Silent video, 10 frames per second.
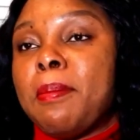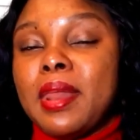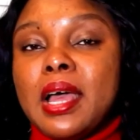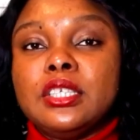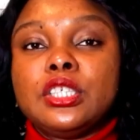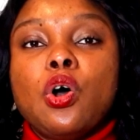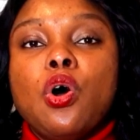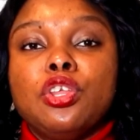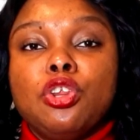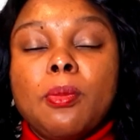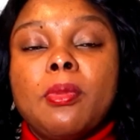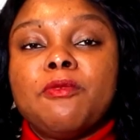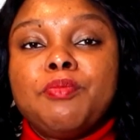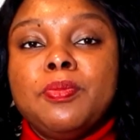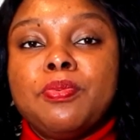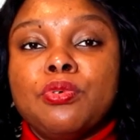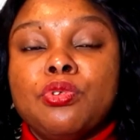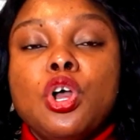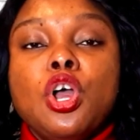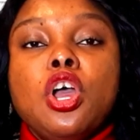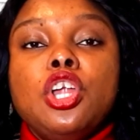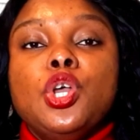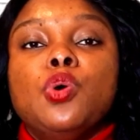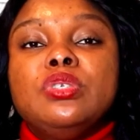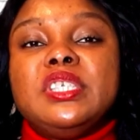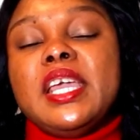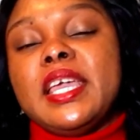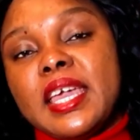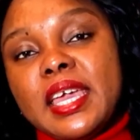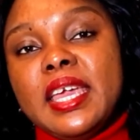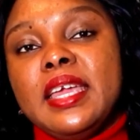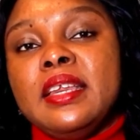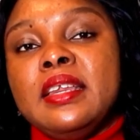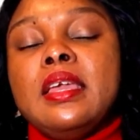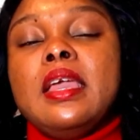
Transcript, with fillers: plans on the number of people they will take in